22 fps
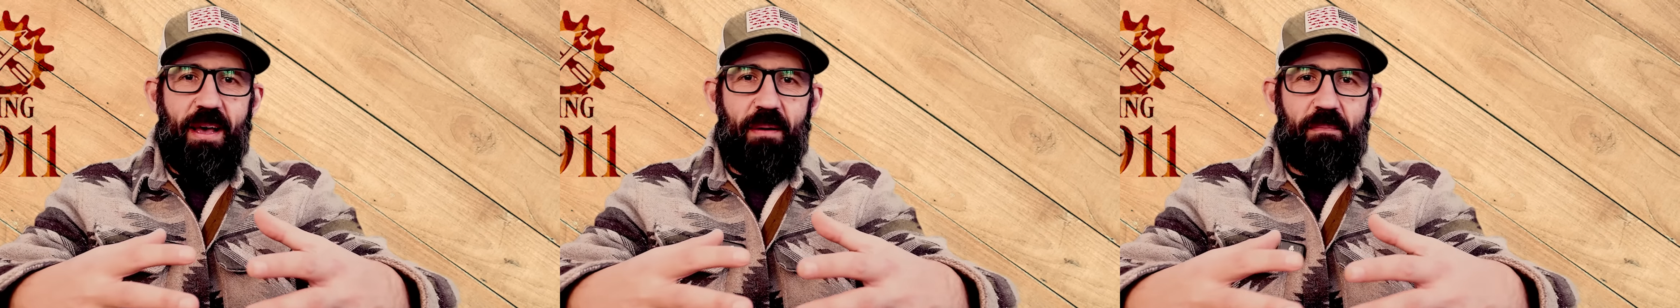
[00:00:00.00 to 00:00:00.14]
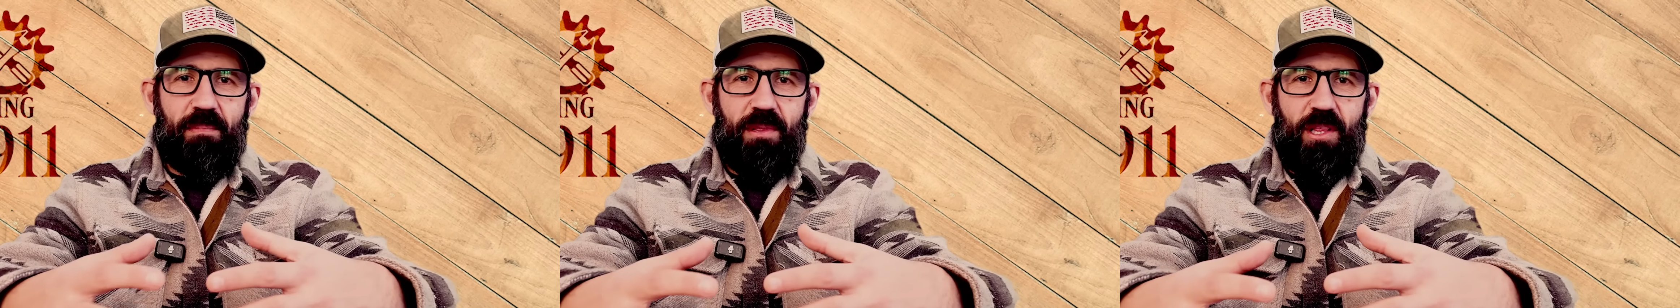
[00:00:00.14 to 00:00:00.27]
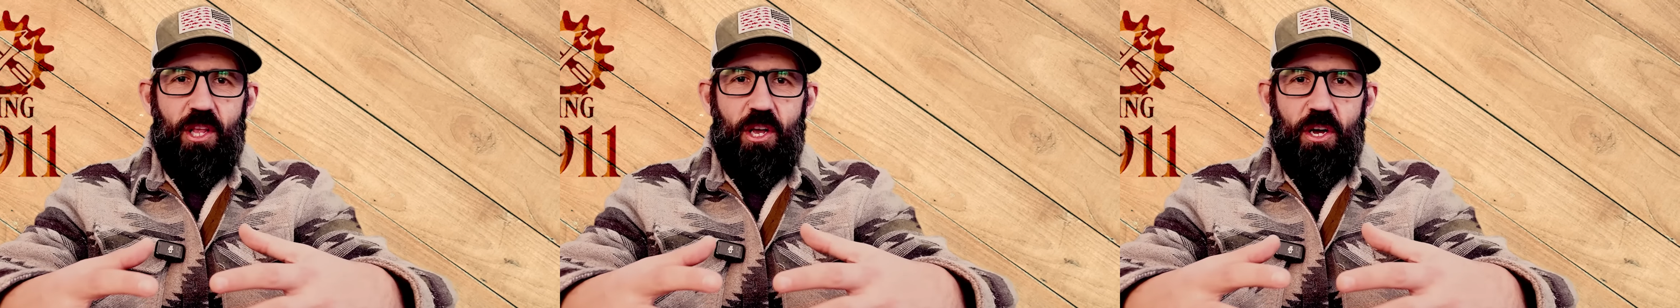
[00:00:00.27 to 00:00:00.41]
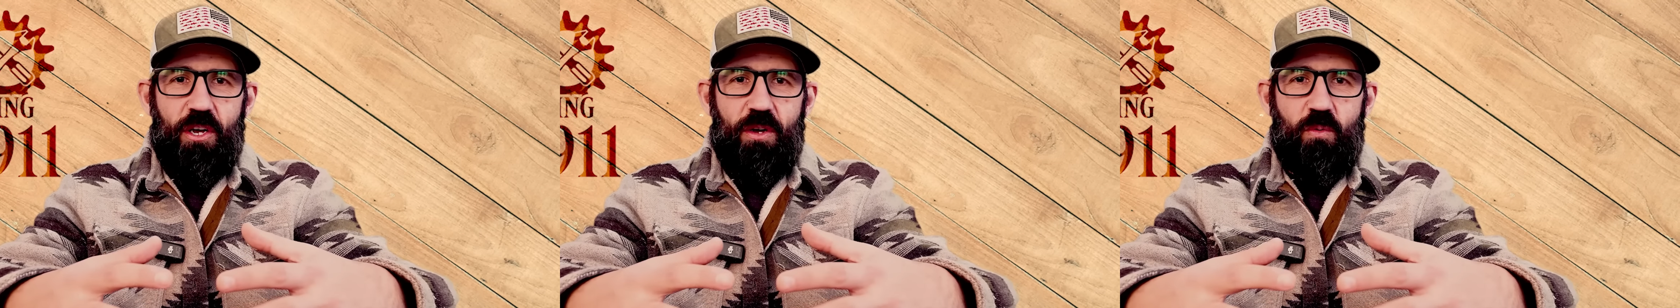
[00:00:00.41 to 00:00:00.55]

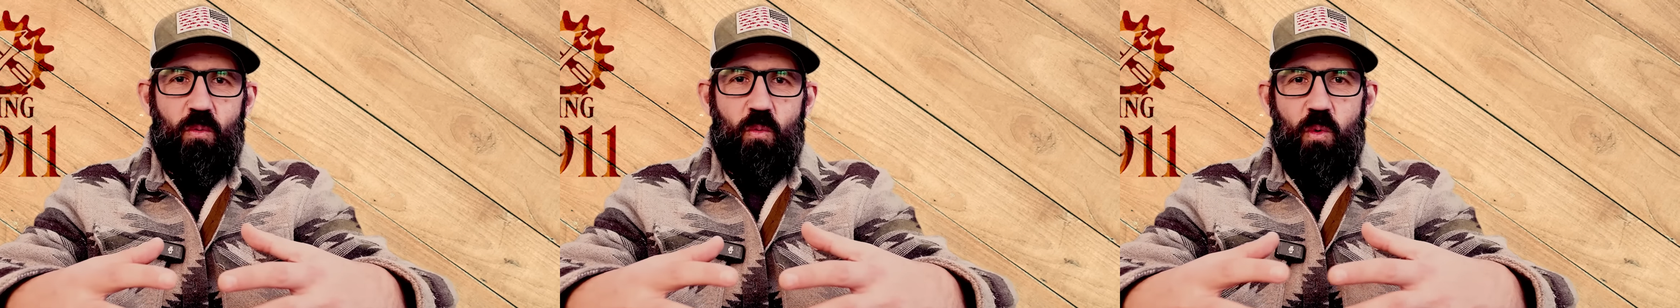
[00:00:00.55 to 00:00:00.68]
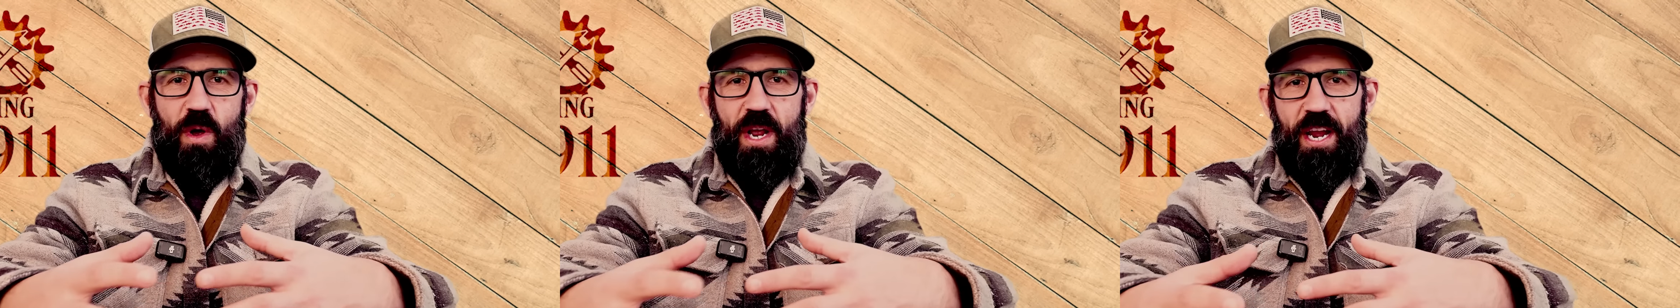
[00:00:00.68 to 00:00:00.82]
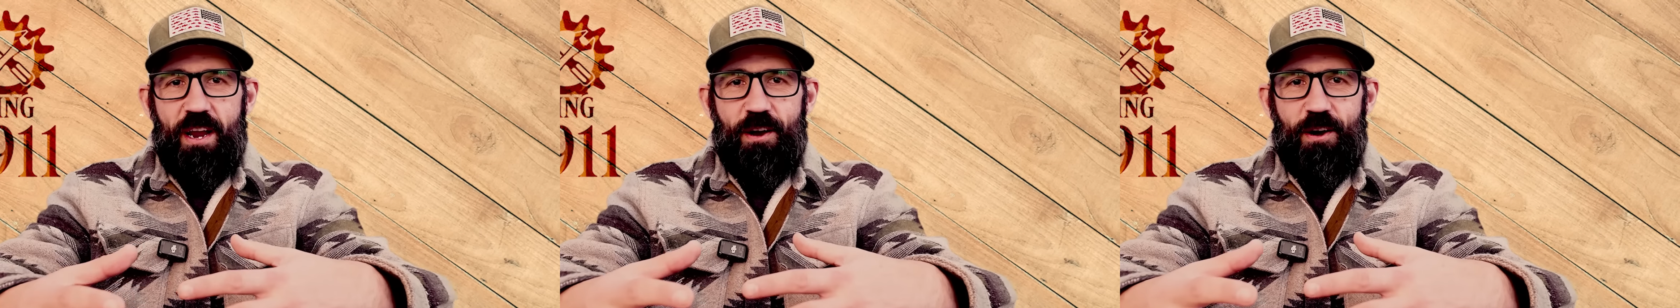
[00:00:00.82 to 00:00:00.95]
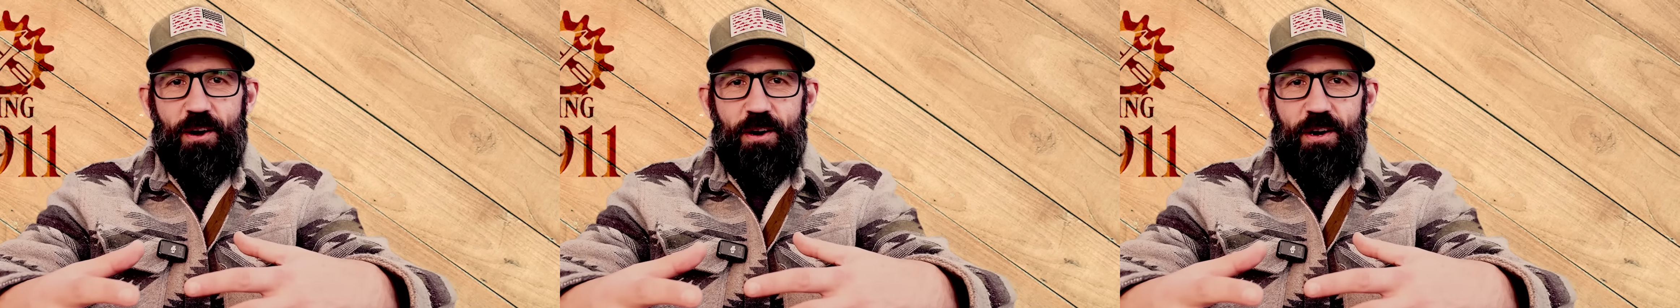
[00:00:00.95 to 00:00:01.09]
them look
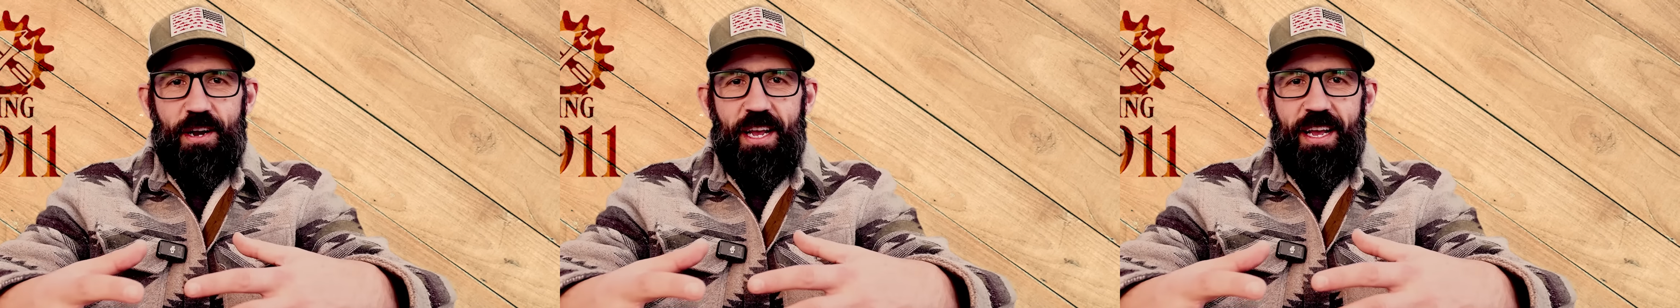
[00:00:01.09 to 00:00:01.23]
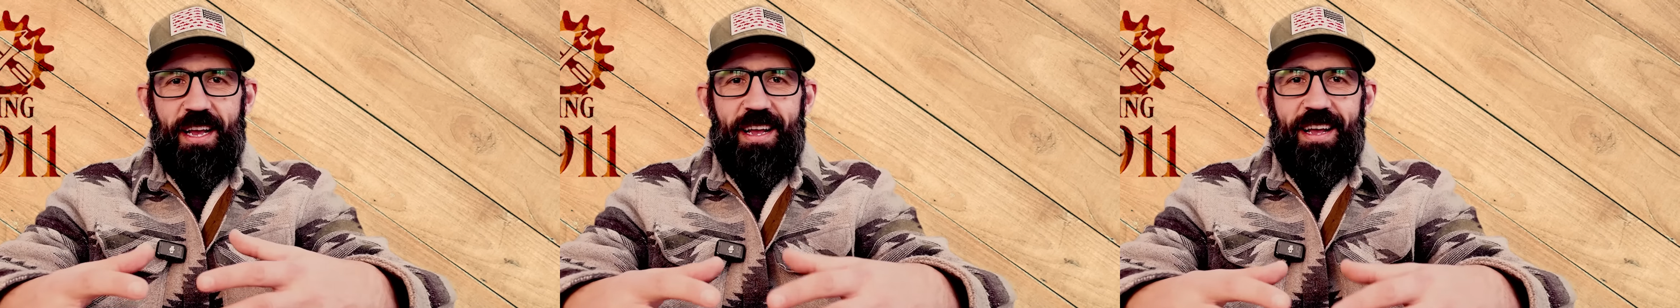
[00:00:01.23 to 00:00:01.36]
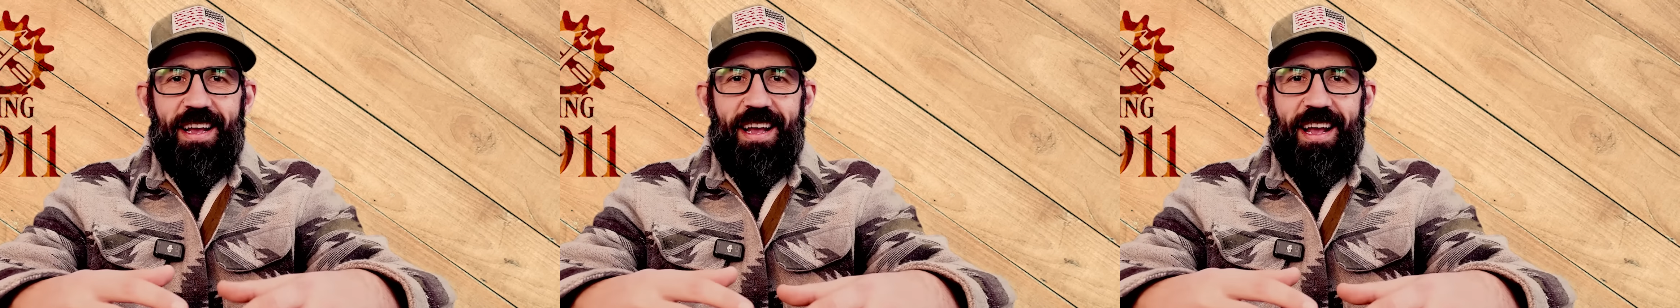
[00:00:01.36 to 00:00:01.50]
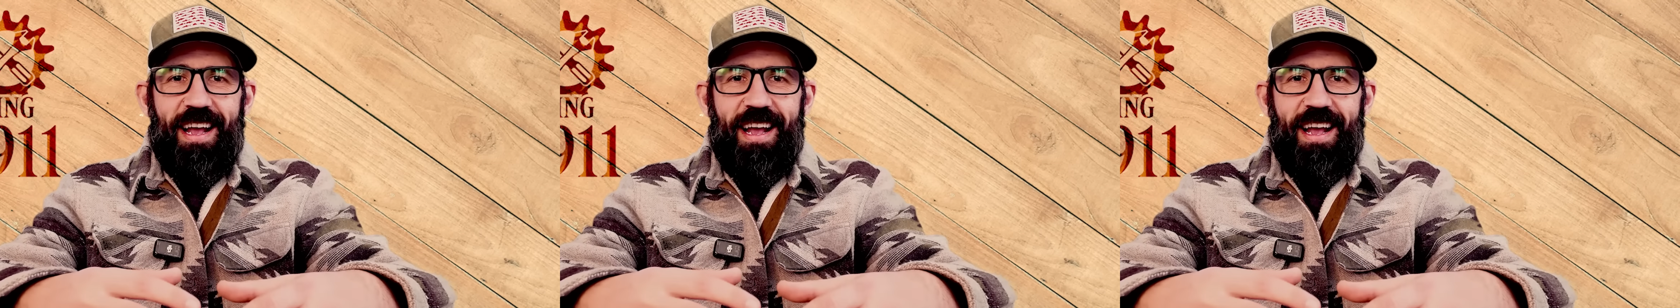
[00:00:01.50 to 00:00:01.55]
weird